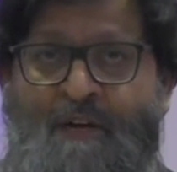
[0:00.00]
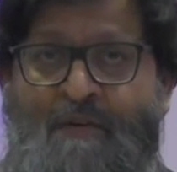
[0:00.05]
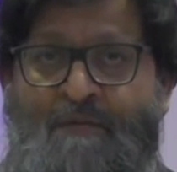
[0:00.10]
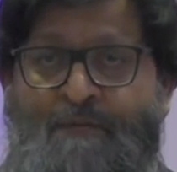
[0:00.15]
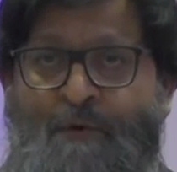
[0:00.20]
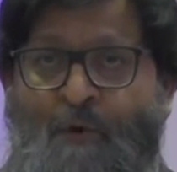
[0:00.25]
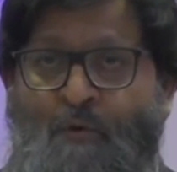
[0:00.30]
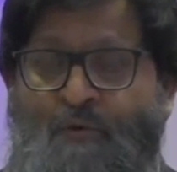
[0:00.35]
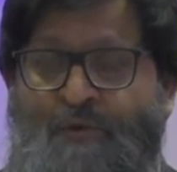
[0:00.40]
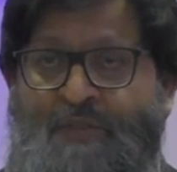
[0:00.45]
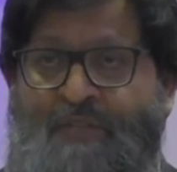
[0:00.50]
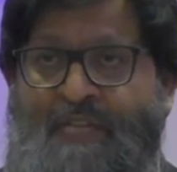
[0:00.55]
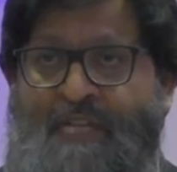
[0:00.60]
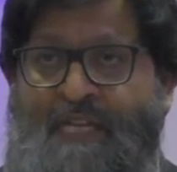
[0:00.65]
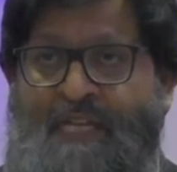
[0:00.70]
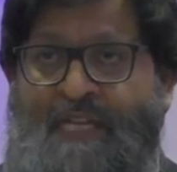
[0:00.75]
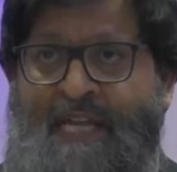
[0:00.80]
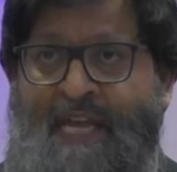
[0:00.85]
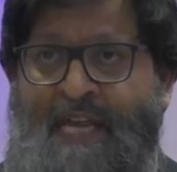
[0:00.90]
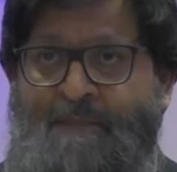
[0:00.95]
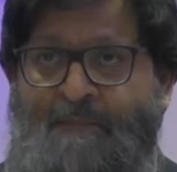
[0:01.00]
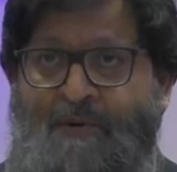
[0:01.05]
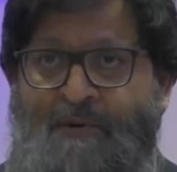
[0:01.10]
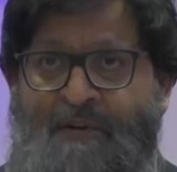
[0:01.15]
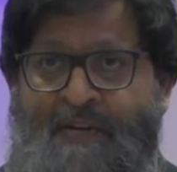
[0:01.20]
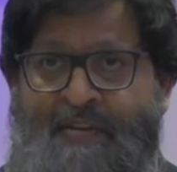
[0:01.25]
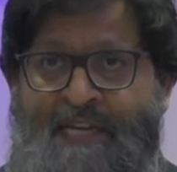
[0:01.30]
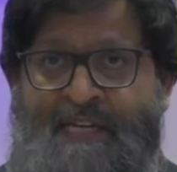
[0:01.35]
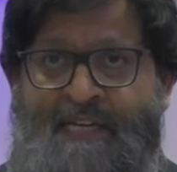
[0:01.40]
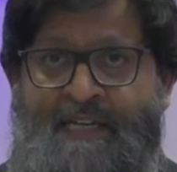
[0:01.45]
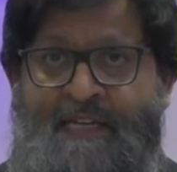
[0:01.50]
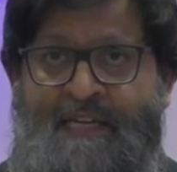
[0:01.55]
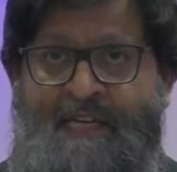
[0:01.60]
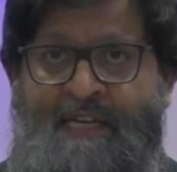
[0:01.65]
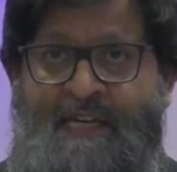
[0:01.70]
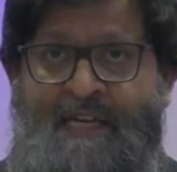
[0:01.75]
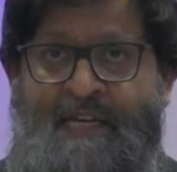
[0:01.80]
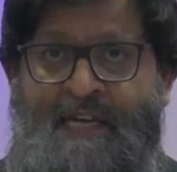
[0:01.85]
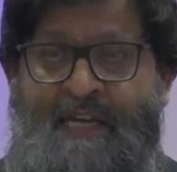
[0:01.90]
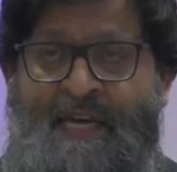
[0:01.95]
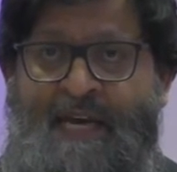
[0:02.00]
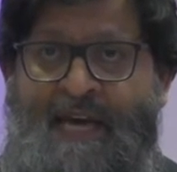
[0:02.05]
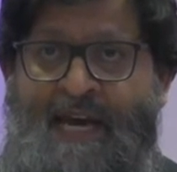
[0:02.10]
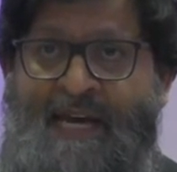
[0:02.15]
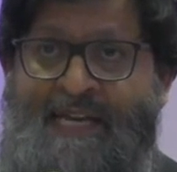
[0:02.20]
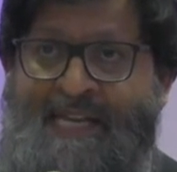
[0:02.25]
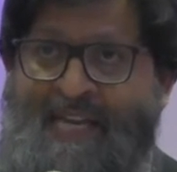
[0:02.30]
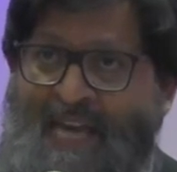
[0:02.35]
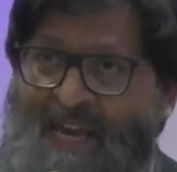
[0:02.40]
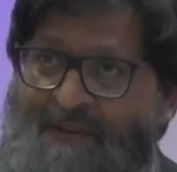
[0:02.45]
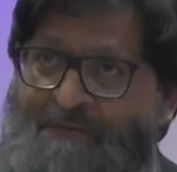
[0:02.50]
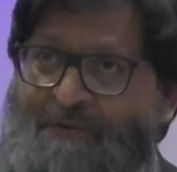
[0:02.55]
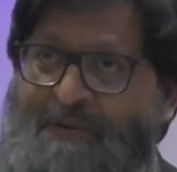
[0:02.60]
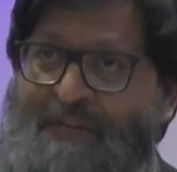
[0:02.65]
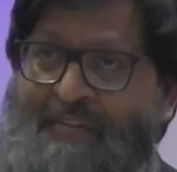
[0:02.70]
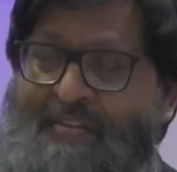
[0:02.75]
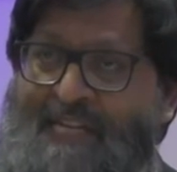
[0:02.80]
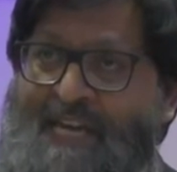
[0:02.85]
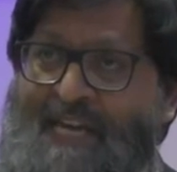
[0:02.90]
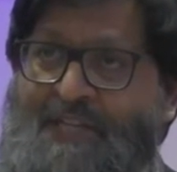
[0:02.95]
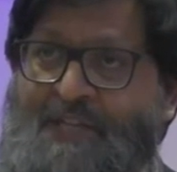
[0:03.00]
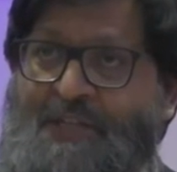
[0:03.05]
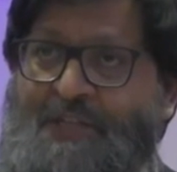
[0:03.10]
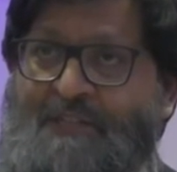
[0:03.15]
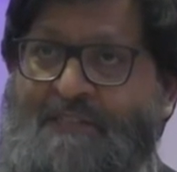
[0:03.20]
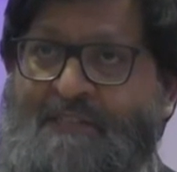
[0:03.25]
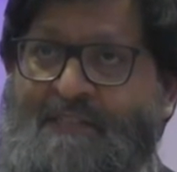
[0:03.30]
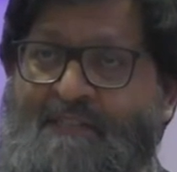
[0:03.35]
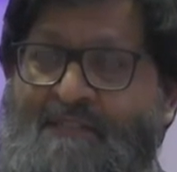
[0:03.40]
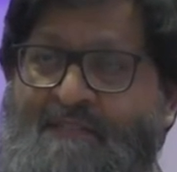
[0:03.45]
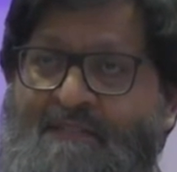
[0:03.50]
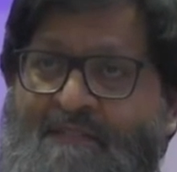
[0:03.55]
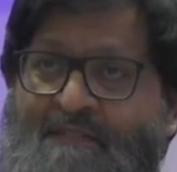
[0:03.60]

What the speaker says: votes Labour in at every election.